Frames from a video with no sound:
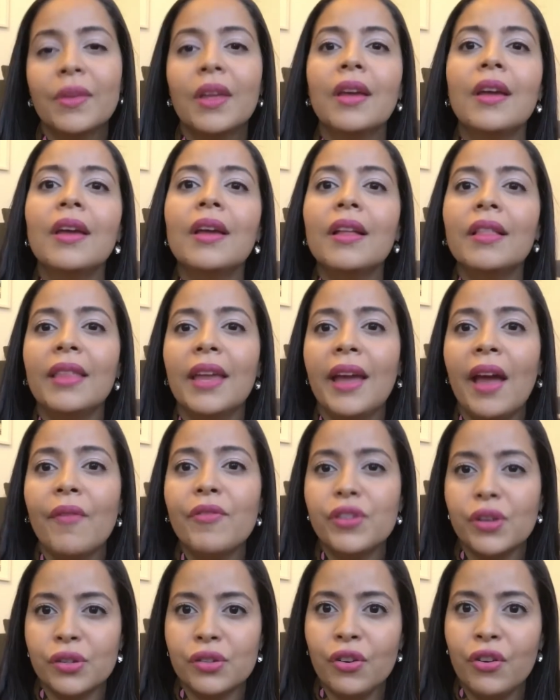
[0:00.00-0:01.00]
They have just
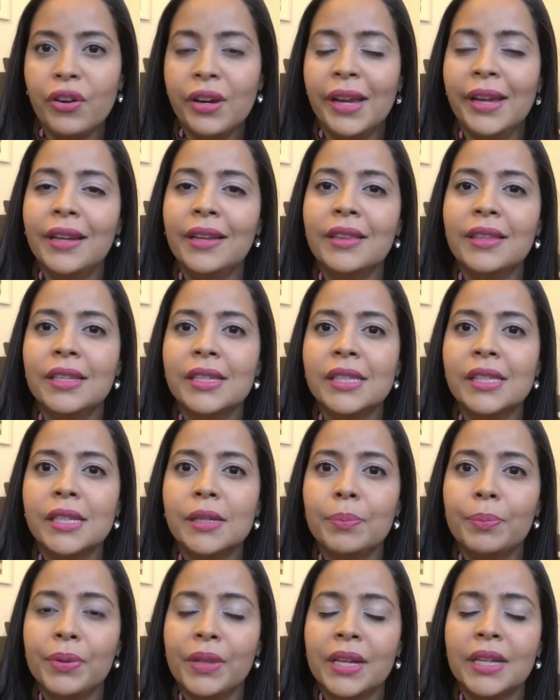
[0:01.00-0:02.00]
created Disney
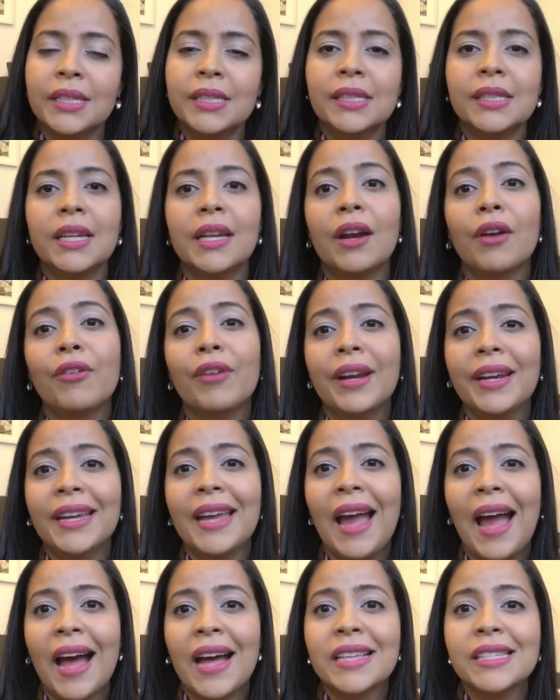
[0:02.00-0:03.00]
Plus that already
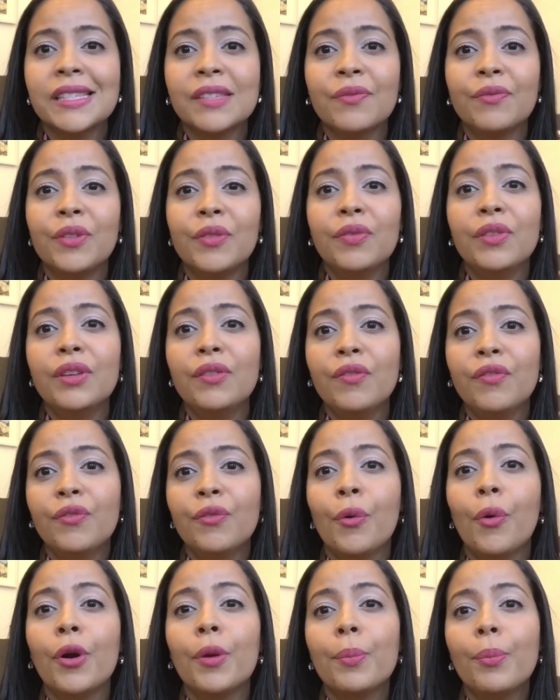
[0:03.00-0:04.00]
has
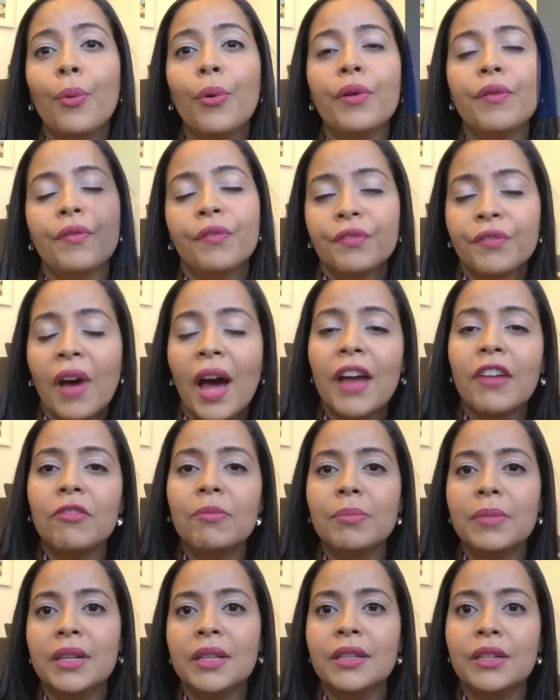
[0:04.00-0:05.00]
54.5
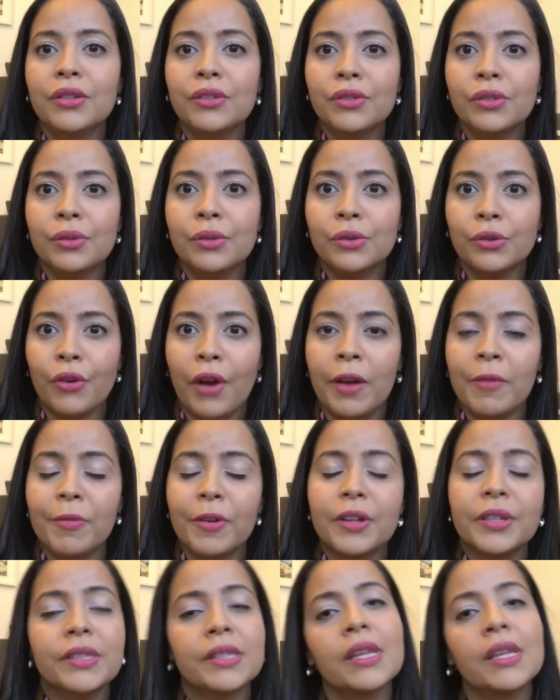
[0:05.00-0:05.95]
million subscribers,